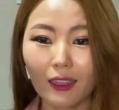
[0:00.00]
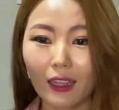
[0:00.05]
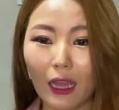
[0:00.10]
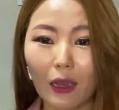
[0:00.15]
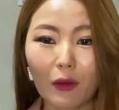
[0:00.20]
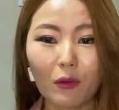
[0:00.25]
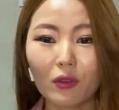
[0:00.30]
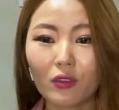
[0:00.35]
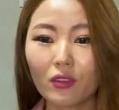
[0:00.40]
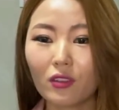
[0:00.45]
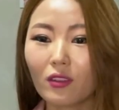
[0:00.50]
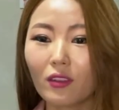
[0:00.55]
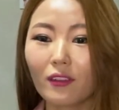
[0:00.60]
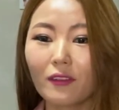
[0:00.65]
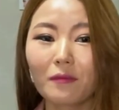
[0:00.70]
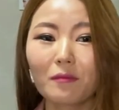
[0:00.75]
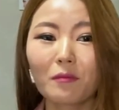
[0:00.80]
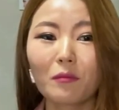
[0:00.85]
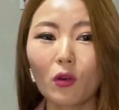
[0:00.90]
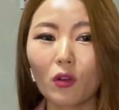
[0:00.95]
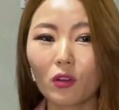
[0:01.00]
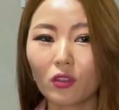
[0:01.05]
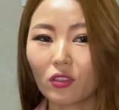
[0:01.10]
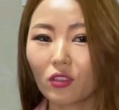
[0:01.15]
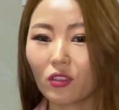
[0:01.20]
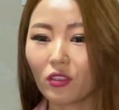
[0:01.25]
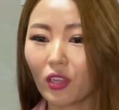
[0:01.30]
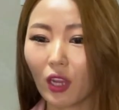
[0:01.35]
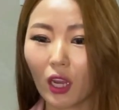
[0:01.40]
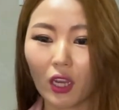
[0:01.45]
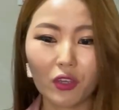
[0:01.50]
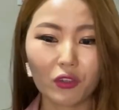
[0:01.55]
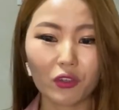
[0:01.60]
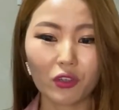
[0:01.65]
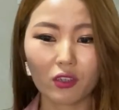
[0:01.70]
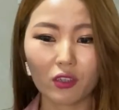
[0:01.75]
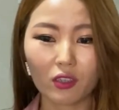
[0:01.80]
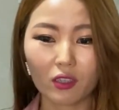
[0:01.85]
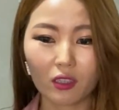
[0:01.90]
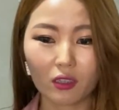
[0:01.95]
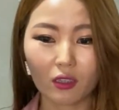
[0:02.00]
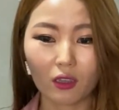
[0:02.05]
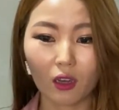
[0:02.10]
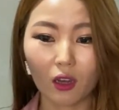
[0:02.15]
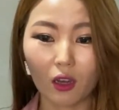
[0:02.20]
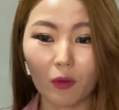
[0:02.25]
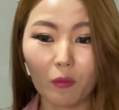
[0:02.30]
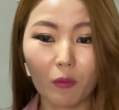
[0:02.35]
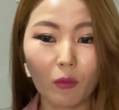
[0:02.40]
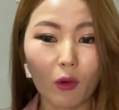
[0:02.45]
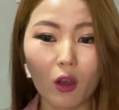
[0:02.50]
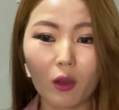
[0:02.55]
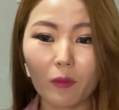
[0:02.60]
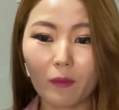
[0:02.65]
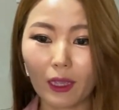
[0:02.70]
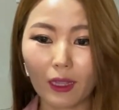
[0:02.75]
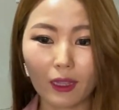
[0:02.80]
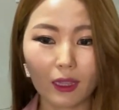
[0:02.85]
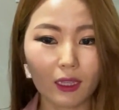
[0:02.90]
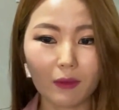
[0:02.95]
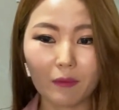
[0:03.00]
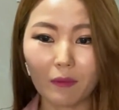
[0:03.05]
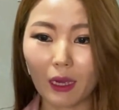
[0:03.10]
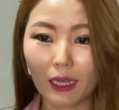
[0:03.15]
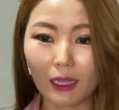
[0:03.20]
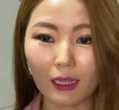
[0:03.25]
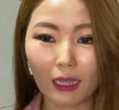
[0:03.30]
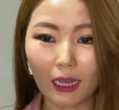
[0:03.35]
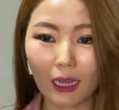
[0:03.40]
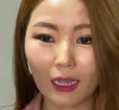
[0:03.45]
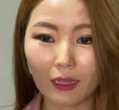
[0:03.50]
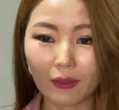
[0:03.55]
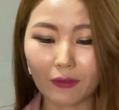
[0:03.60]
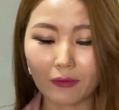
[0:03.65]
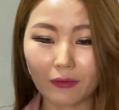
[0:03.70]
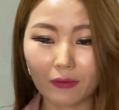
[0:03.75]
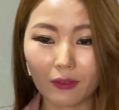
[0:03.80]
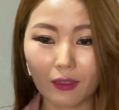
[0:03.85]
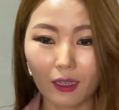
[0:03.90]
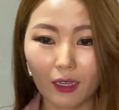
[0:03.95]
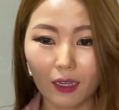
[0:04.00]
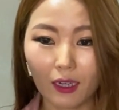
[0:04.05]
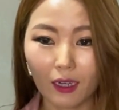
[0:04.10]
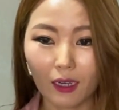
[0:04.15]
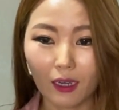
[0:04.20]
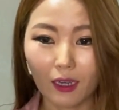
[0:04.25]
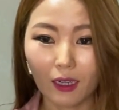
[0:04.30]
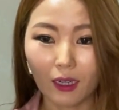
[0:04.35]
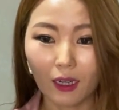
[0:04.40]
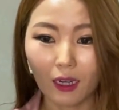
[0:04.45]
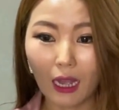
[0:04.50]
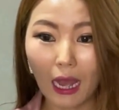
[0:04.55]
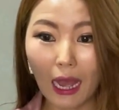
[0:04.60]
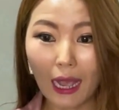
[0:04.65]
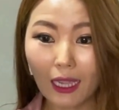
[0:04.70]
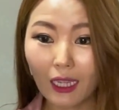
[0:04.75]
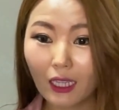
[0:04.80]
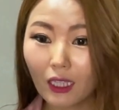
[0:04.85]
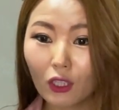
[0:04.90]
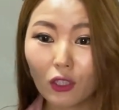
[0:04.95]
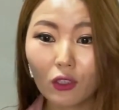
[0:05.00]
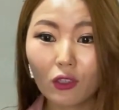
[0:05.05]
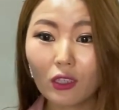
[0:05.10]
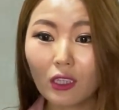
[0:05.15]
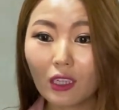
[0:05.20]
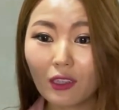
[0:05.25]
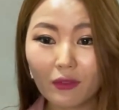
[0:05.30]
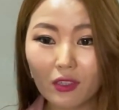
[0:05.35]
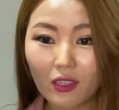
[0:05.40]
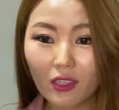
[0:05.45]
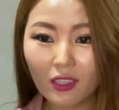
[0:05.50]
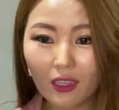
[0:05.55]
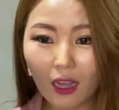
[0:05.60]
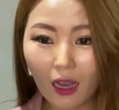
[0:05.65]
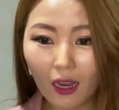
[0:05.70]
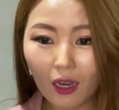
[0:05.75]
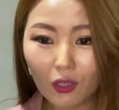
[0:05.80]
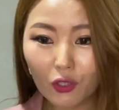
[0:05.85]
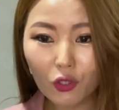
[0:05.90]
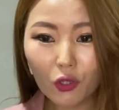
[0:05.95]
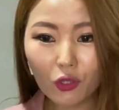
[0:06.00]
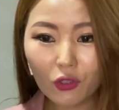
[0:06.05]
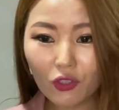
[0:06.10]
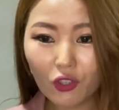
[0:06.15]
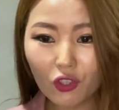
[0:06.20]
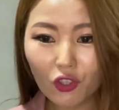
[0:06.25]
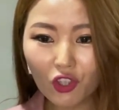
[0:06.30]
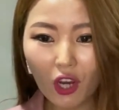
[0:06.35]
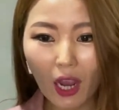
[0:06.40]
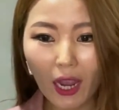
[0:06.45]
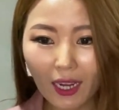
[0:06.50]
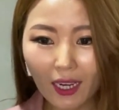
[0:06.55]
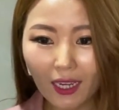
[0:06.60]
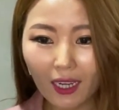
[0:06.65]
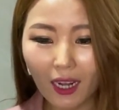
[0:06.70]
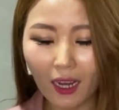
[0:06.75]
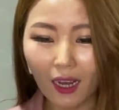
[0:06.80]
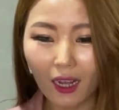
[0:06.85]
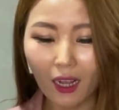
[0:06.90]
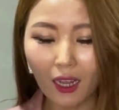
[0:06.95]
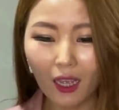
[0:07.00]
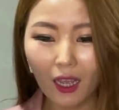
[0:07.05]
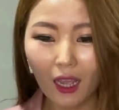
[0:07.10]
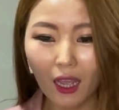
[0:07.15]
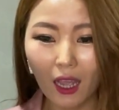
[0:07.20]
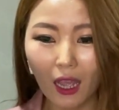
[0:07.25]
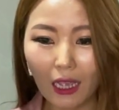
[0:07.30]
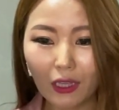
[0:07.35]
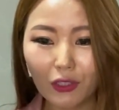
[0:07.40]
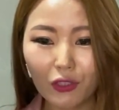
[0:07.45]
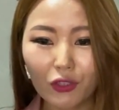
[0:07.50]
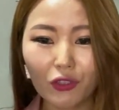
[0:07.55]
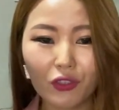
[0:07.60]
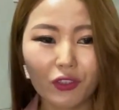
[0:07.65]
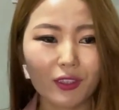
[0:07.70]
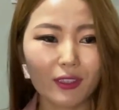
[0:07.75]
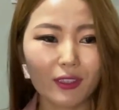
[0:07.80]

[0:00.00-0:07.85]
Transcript: That was the most dangerous uh, moment in my life. I couldn't even start just China. As you